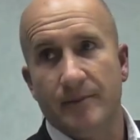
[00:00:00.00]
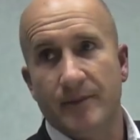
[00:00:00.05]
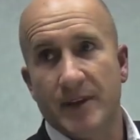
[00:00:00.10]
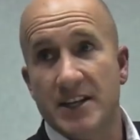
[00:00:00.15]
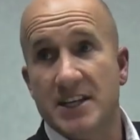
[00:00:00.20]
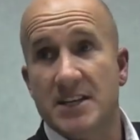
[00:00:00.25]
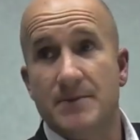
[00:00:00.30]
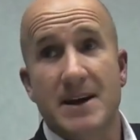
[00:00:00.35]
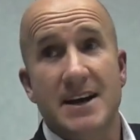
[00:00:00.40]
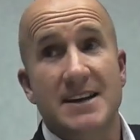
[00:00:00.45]
And
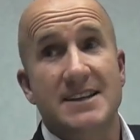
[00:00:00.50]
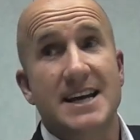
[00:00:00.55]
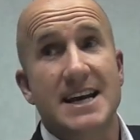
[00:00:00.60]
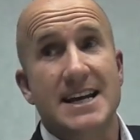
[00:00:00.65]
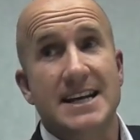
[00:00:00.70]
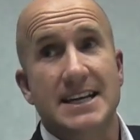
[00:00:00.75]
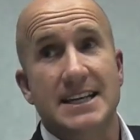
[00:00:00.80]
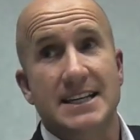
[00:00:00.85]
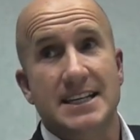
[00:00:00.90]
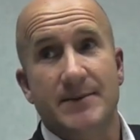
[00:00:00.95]
it's about
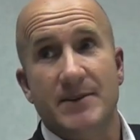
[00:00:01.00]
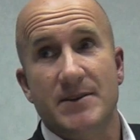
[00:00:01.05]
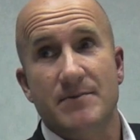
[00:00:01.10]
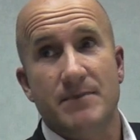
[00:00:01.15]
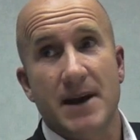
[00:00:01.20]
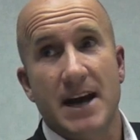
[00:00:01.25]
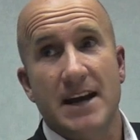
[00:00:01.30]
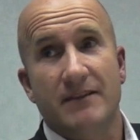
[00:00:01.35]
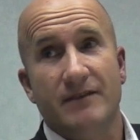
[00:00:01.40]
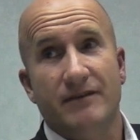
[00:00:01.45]
taking something
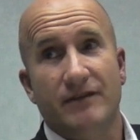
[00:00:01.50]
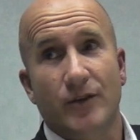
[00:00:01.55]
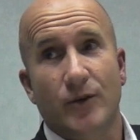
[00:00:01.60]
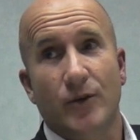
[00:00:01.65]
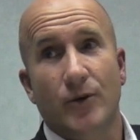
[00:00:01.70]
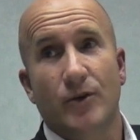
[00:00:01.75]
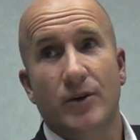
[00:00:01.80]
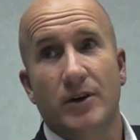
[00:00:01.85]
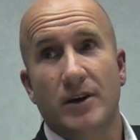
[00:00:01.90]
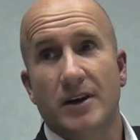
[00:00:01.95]
back
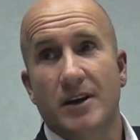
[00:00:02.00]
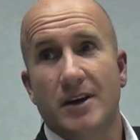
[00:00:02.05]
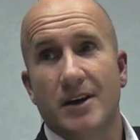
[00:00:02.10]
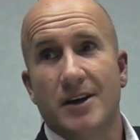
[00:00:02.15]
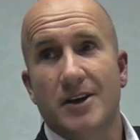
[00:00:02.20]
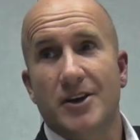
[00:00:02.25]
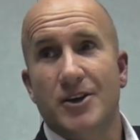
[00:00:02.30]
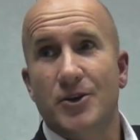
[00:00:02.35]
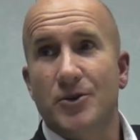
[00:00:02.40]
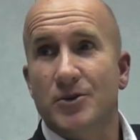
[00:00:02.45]
for
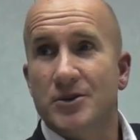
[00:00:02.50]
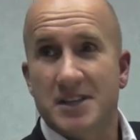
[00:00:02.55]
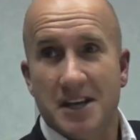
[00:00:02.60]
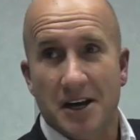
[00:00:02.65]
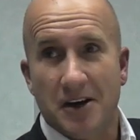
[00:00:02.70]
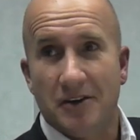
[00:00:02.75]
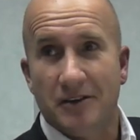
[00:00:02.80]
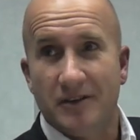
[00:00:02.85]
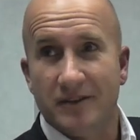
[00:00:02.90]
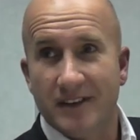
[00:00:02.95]

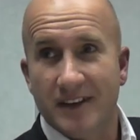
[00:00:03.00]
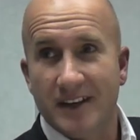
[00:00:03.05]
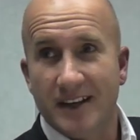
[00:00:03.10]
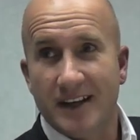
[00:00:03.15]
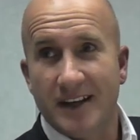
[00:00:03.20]
yourself.